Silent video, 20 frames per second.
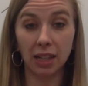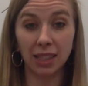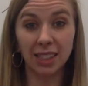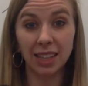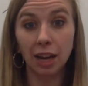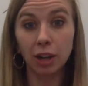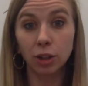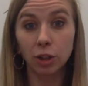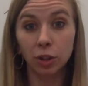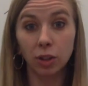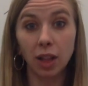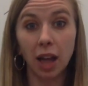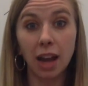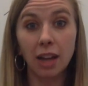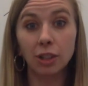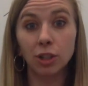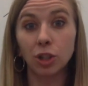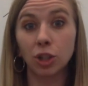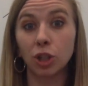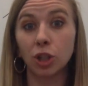
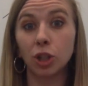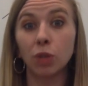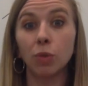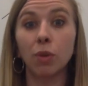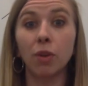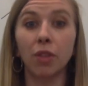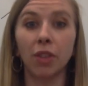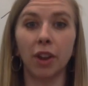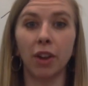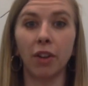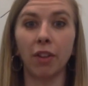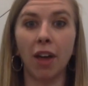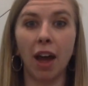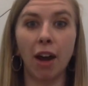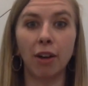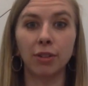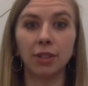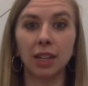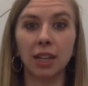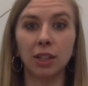centralized tool that
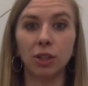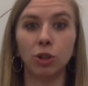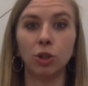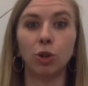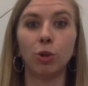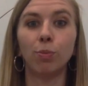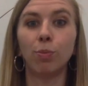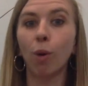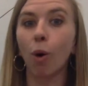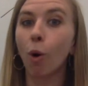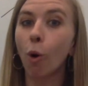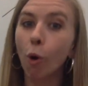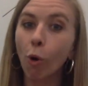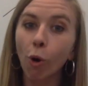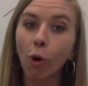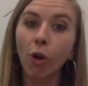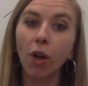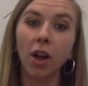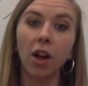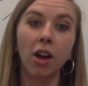allows us to
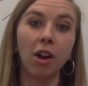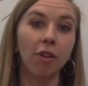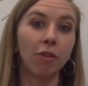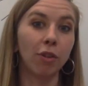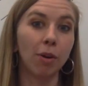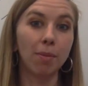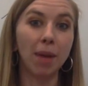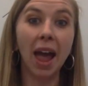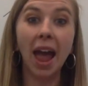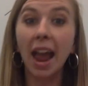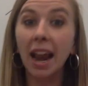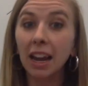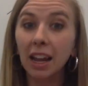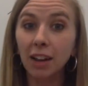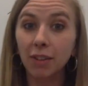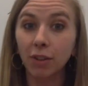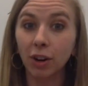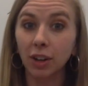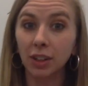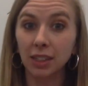pull from any
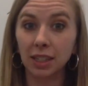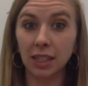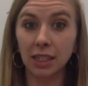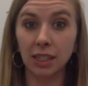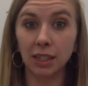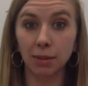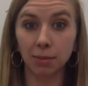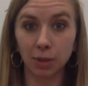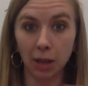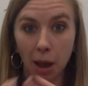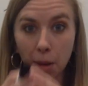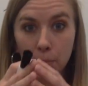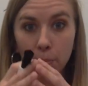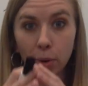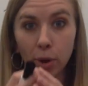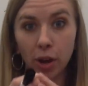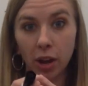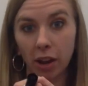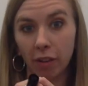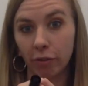of our systems and
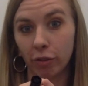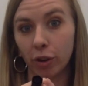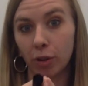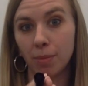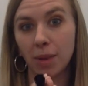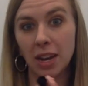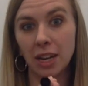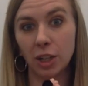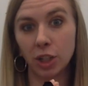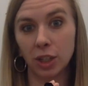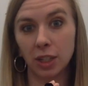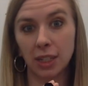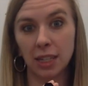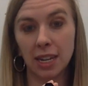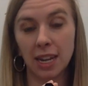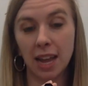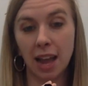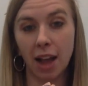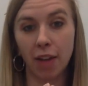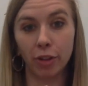put information
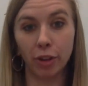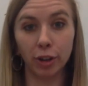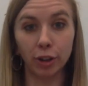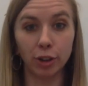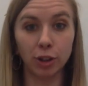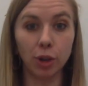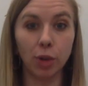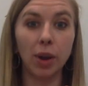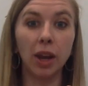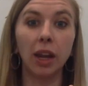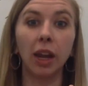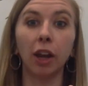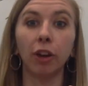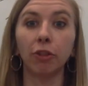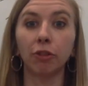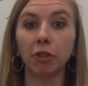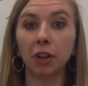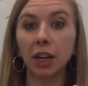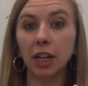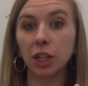together. So it can
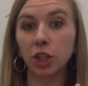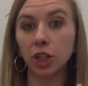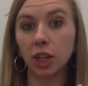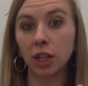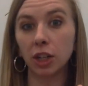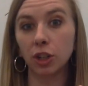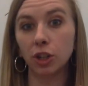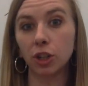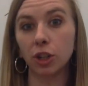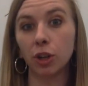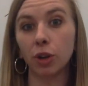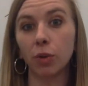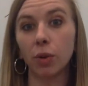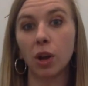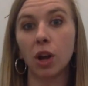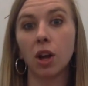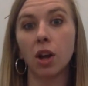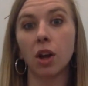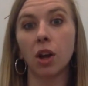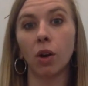reach into
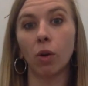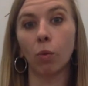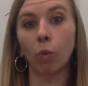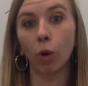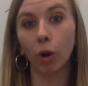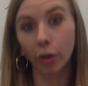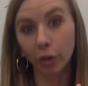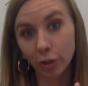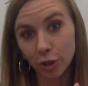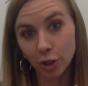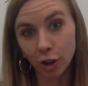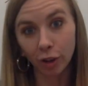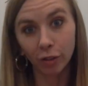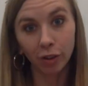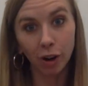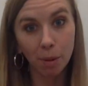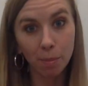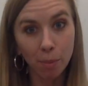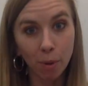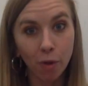World
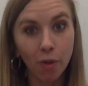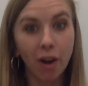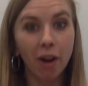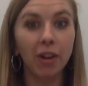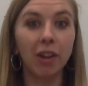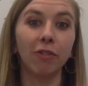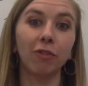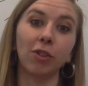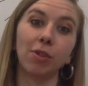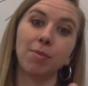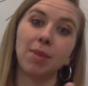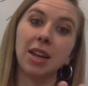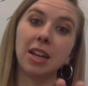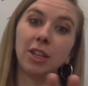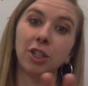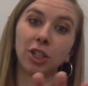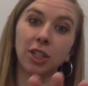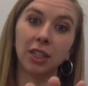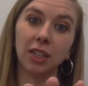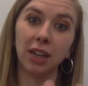Server and pull out
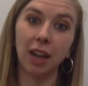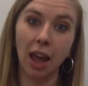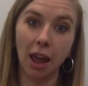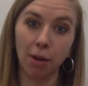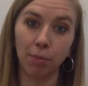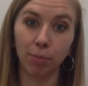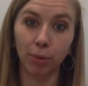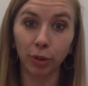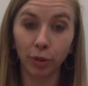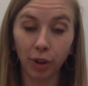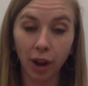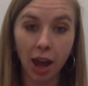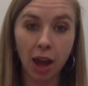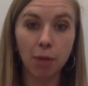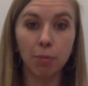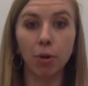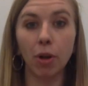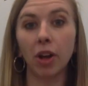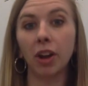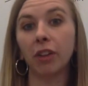information, and Plunet
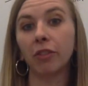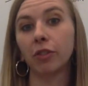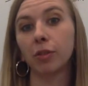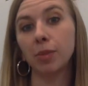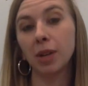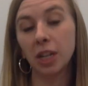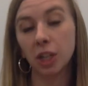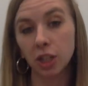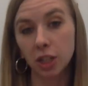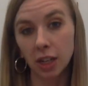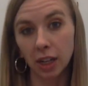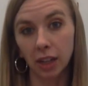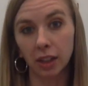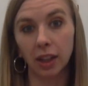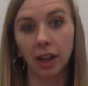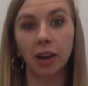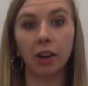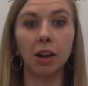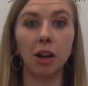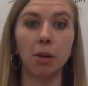and pull out information, and
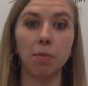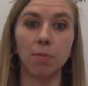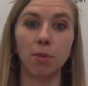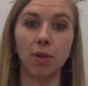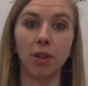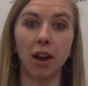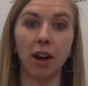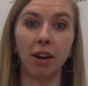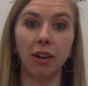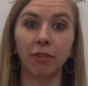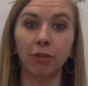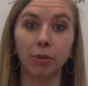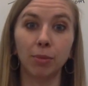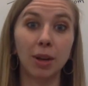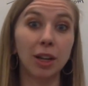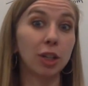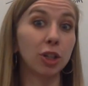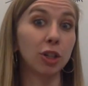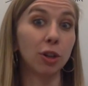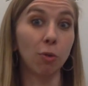Clarity and pull out
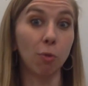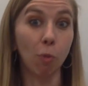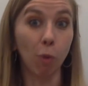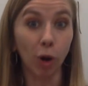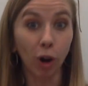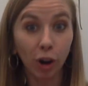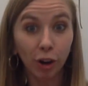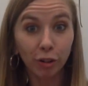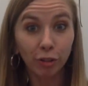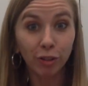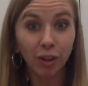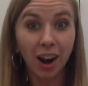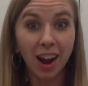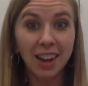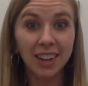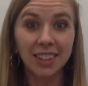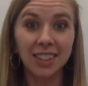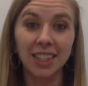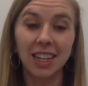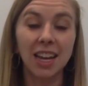information, and
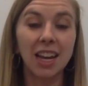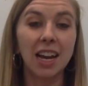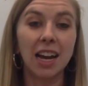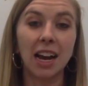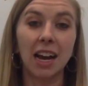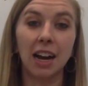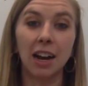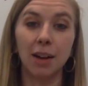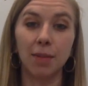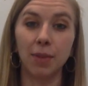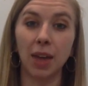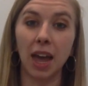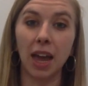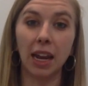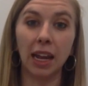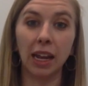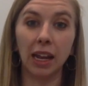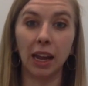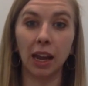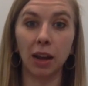Workfront, and
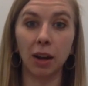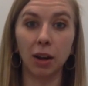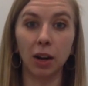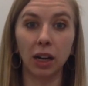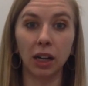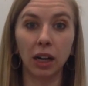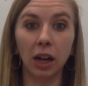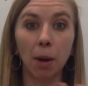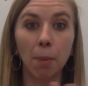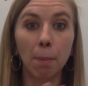it can